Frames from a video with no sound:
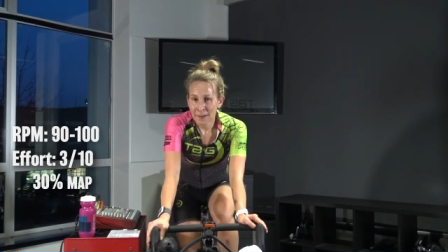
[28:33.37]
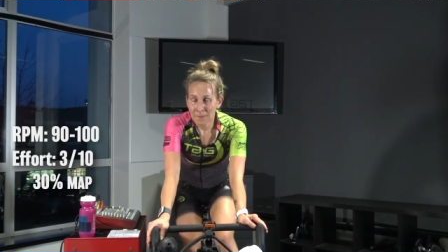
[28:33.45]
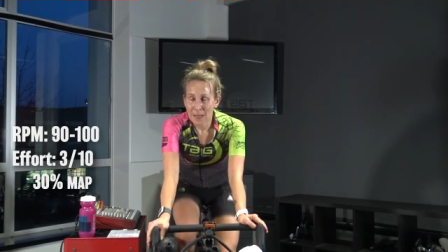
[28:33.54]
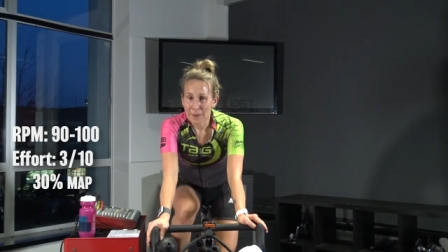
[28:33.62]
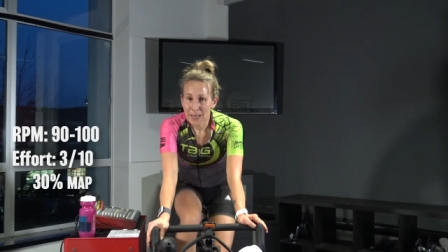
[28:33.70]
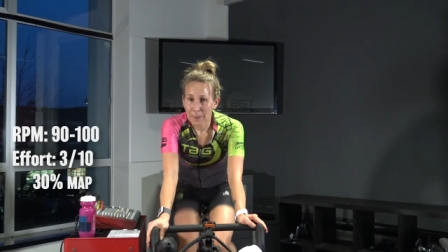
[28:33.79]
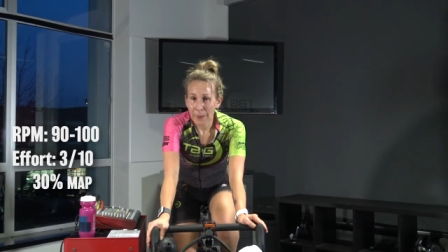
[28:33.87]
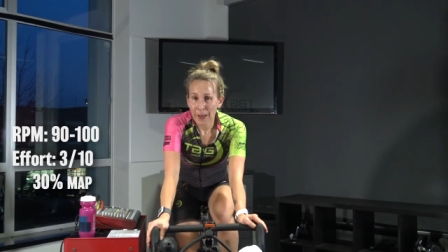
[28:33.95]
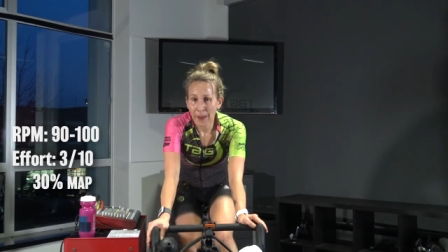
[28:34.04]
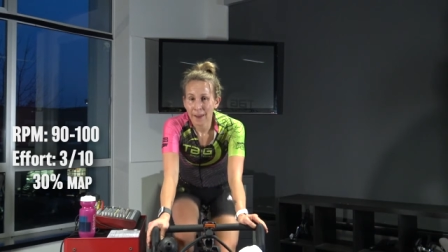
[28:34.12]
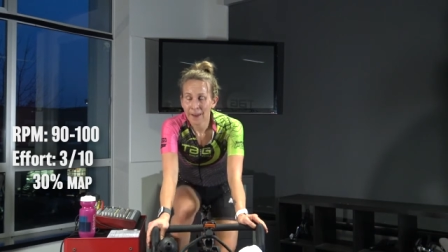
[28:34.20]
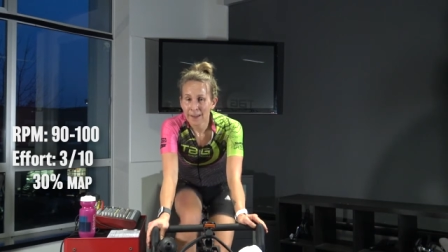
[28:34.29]
maybe up
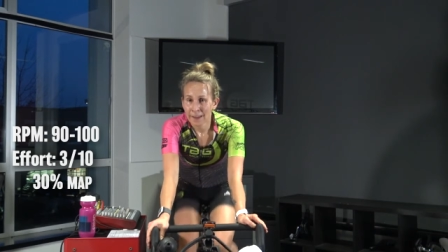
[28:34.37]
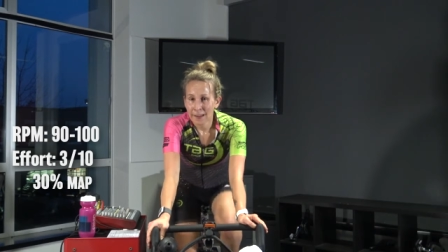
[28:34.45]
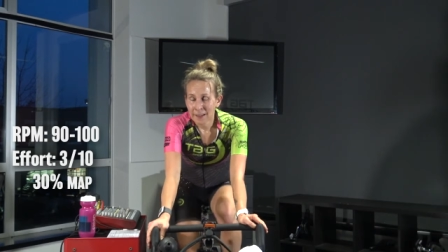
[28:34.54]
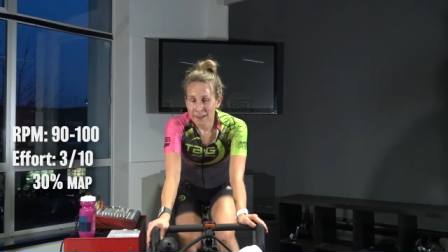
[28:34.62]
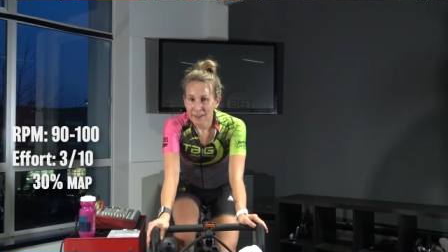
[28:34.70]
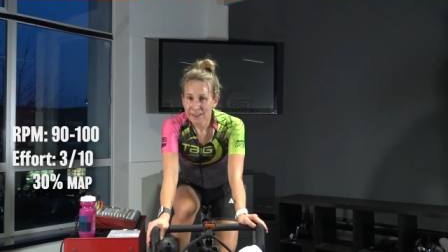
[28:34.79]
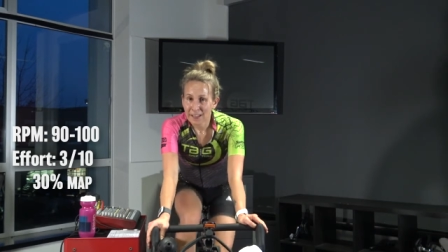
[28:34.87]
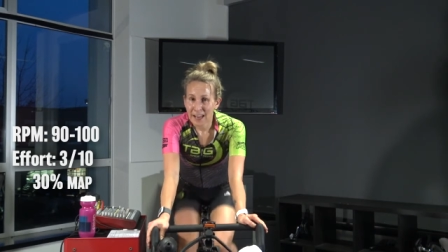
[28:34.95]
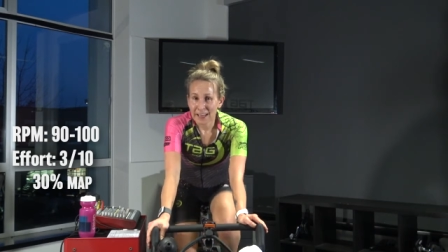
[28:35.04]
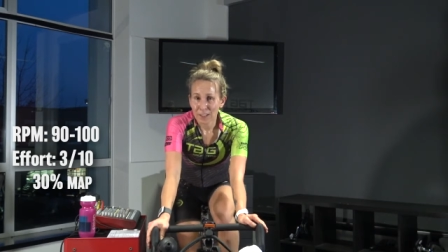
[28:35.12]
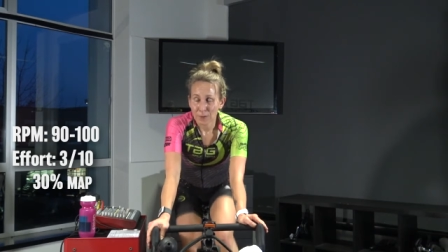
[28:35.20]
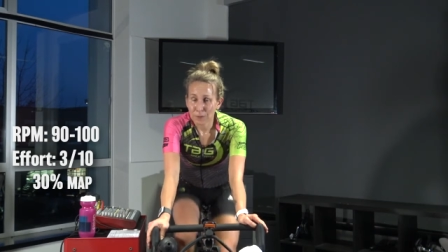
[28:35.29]
as
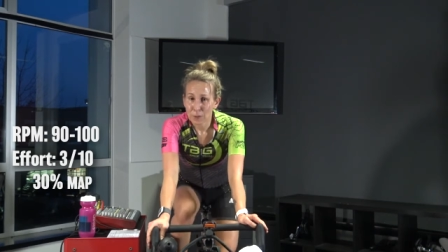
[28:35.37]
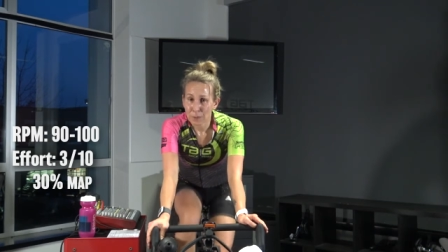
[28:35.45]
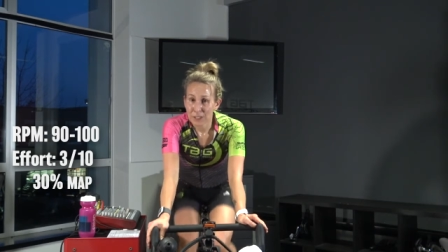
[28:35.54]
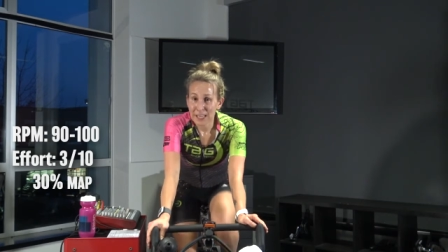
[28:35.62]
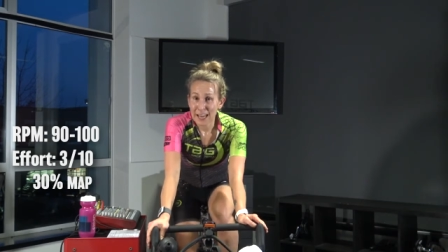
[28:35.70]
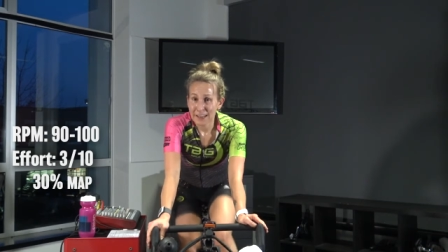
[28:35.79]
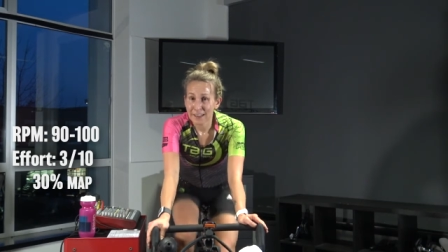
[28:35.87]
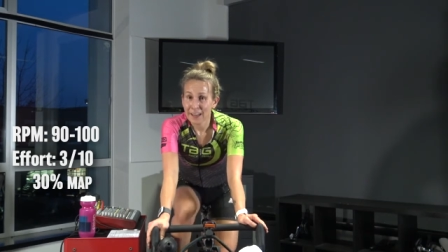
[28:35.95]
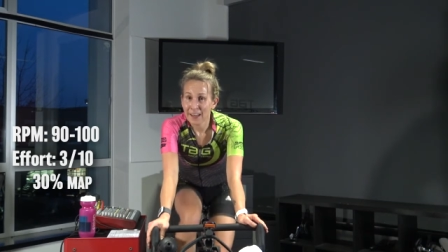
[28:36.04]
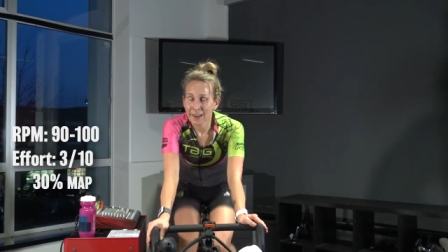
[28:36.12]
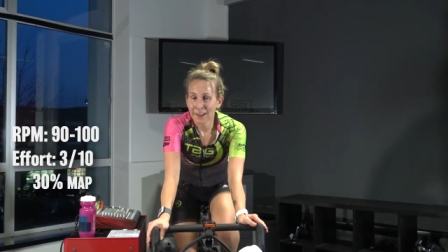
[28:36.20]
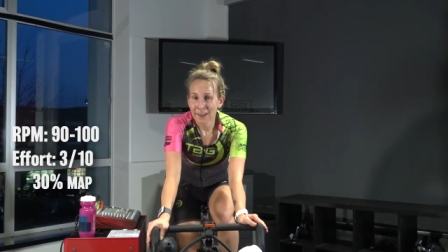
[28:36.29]
high as 50%
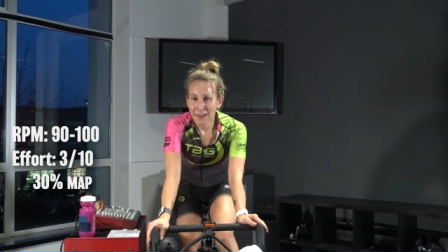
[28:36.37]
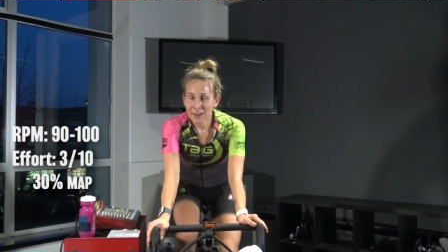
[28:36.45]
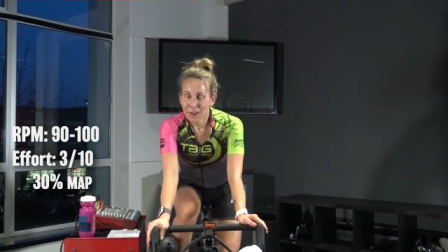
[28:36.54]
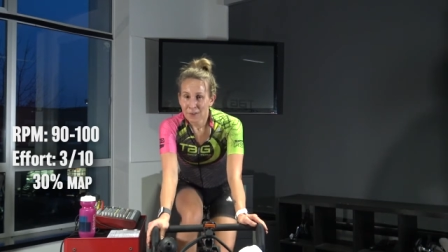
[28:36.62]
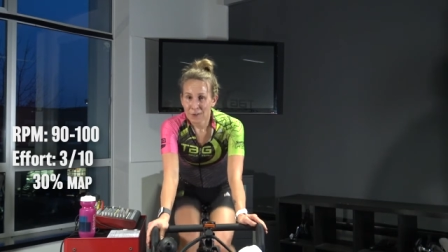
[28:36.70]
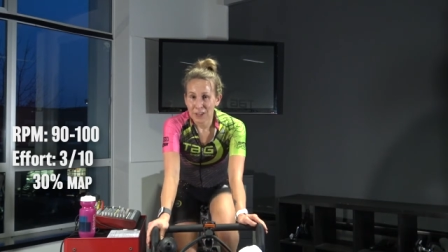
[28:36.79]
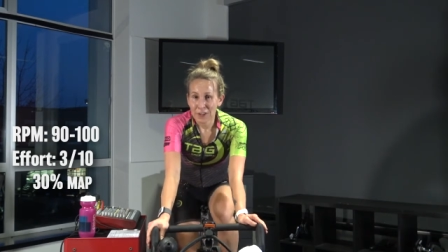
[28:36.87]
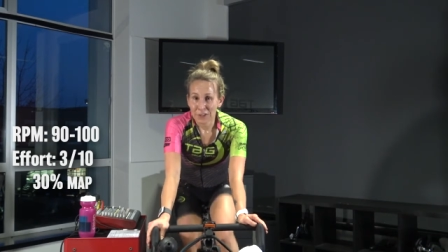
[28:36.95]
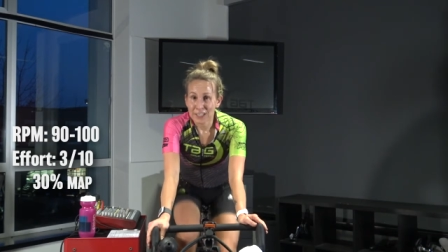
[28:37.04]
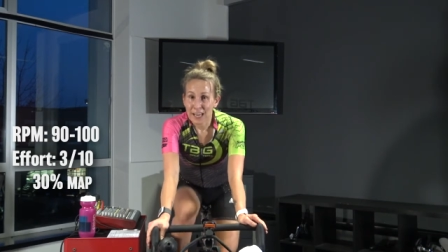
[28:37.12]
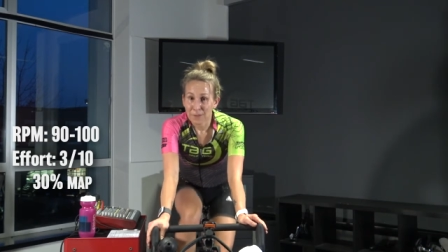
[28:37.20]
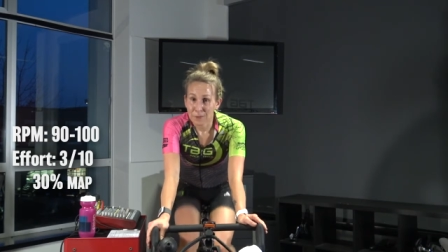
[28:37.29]
for another
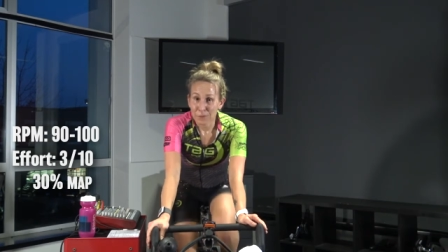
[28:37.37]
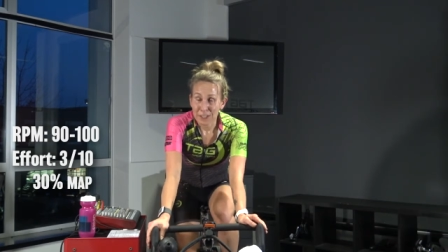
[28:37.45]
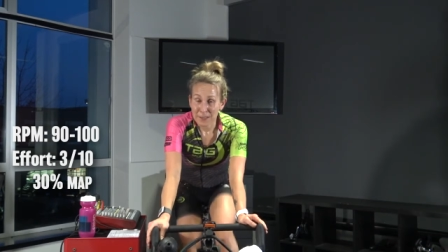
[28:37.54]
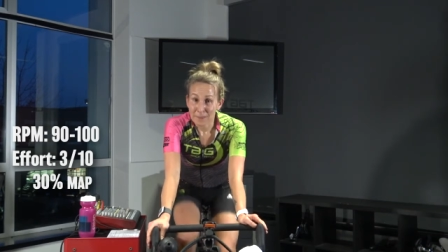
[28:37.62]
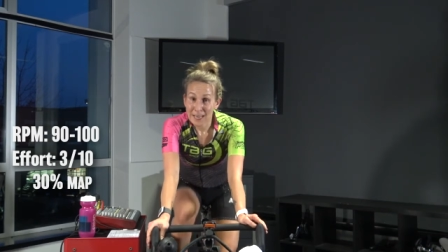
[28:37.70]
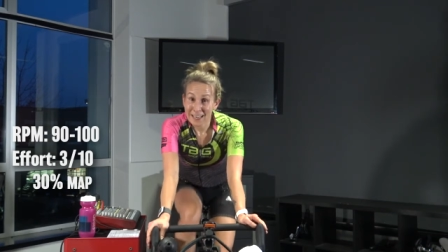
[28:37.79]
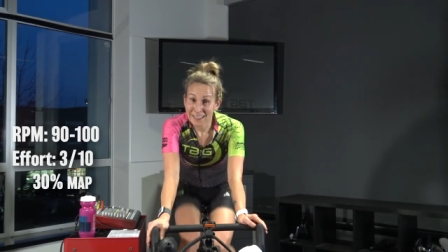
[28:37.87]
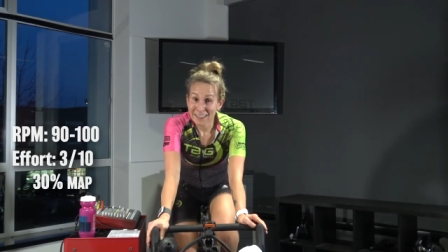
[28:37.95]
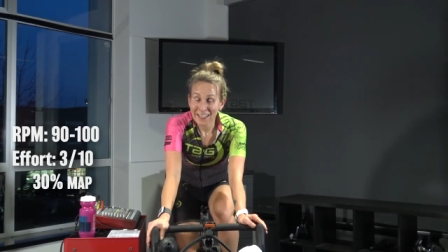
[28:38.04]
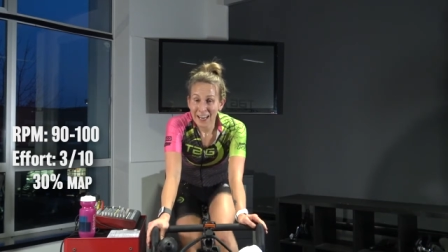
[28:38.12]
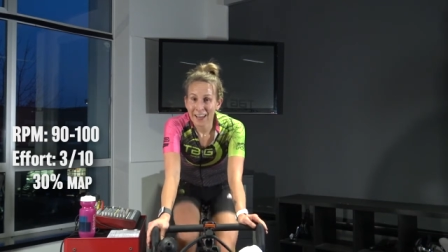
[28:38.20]
10-15 minutes.